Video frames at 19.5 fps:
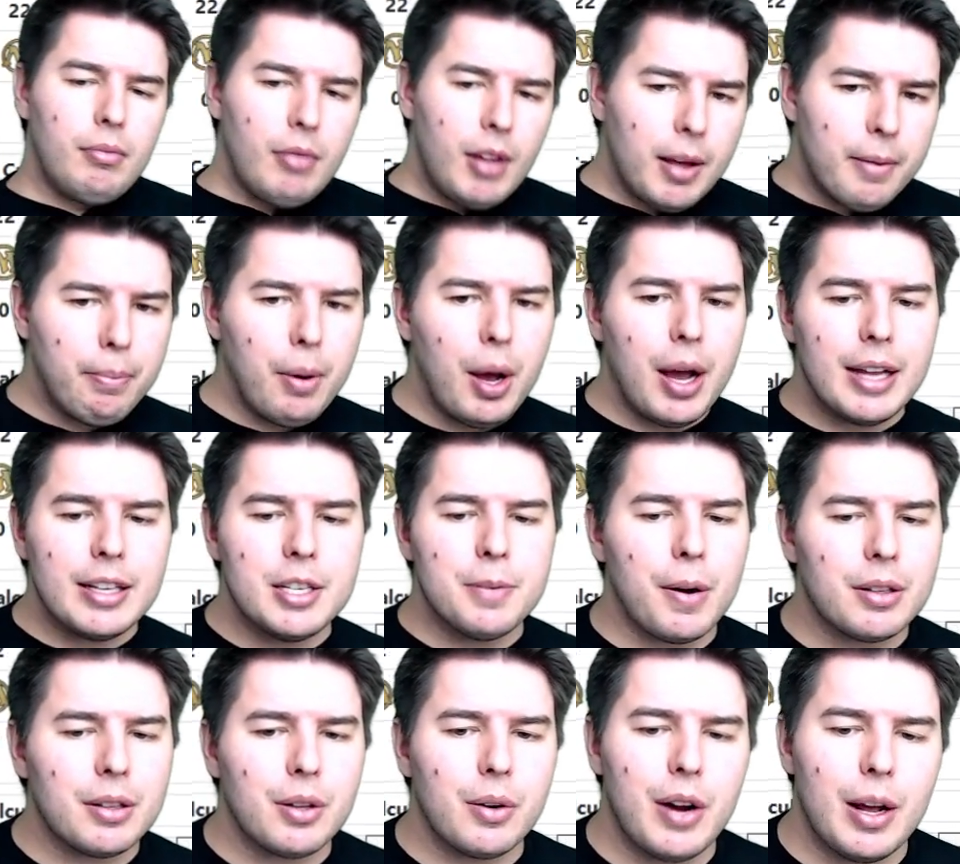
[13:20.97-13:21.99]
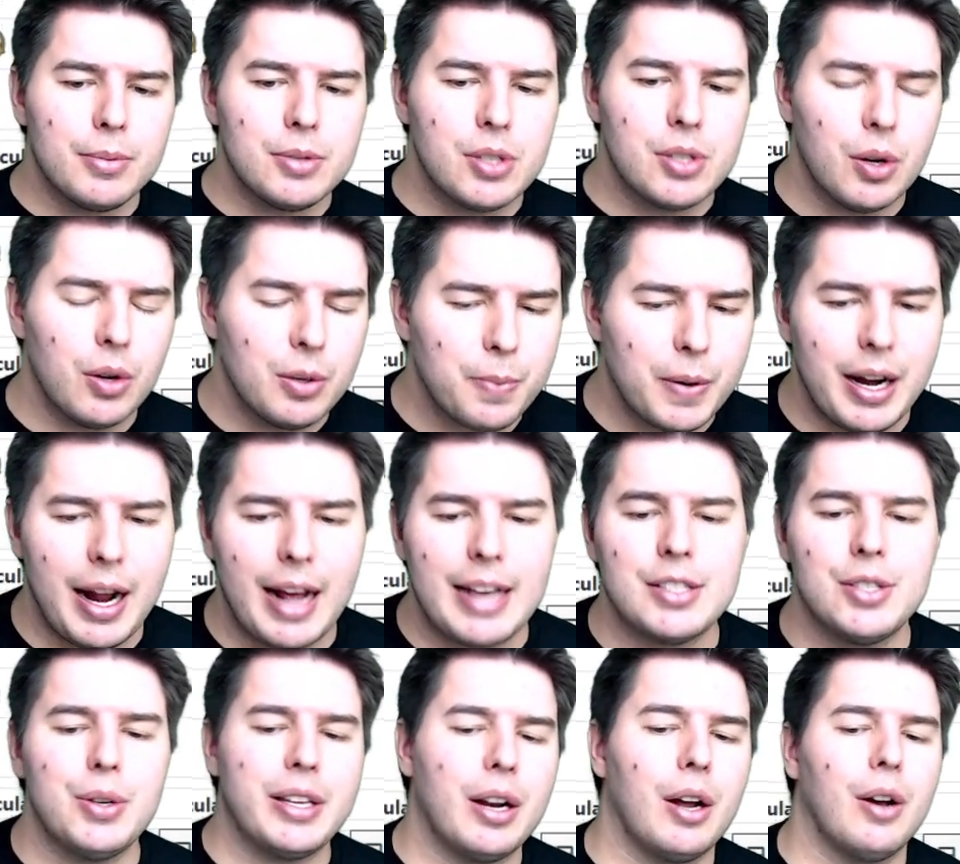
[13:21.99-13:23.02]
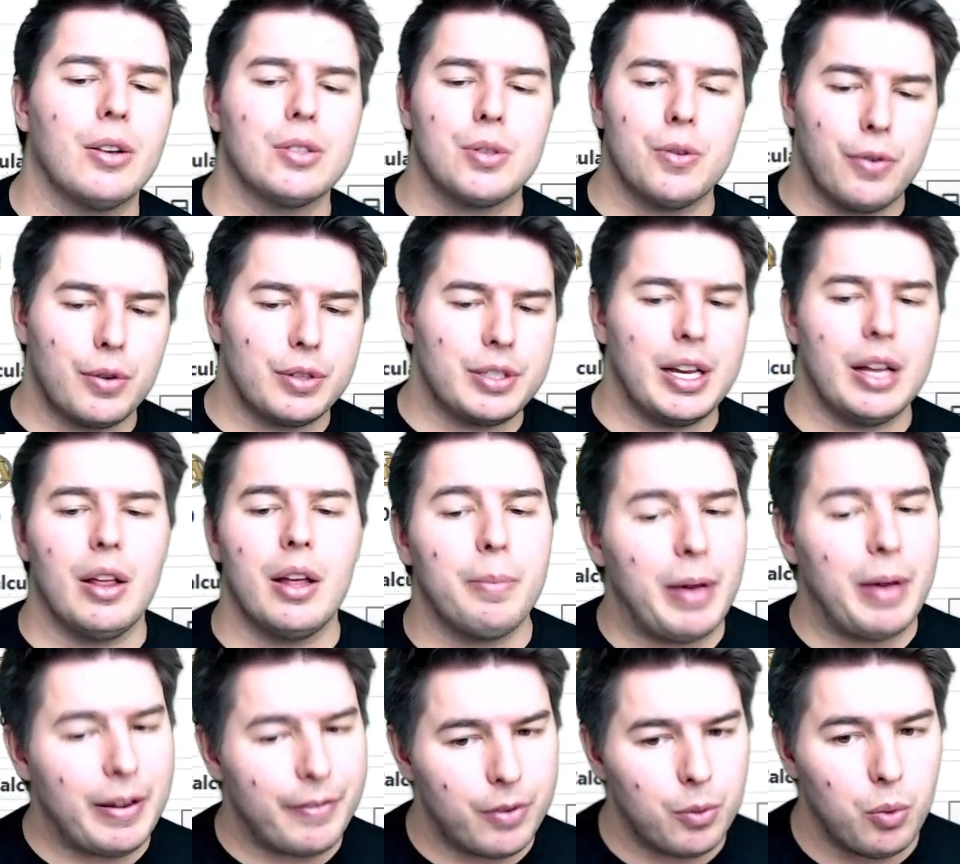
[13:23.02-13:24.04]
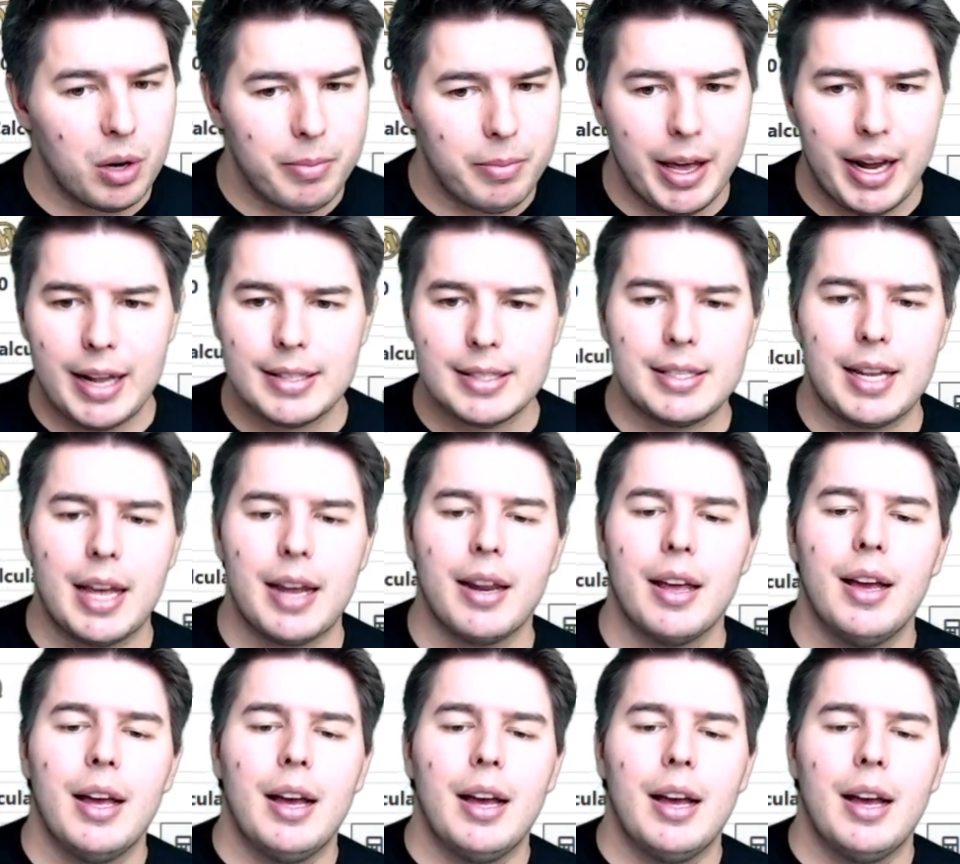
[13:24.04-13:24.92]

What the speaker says: But Depart the Realm, so it's pretty nice. You can also foretell it, pay it for 1 mana instead.